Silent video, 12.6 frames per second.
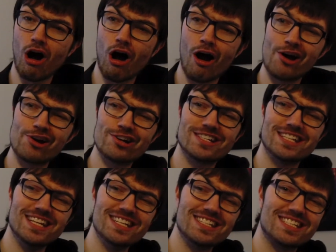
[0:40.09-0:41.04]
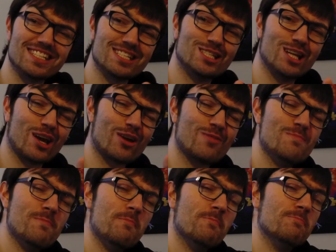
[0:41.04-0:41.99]
artistic
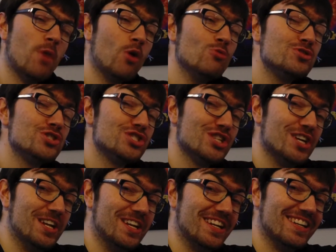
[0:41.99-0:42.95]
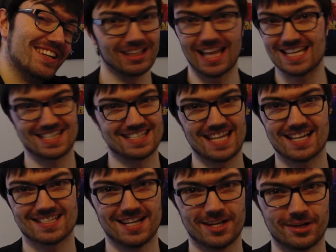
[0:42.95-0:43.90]
motion. Classic Zack
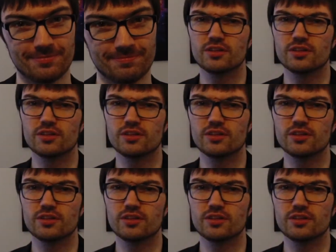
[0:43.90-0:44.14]
Snyder.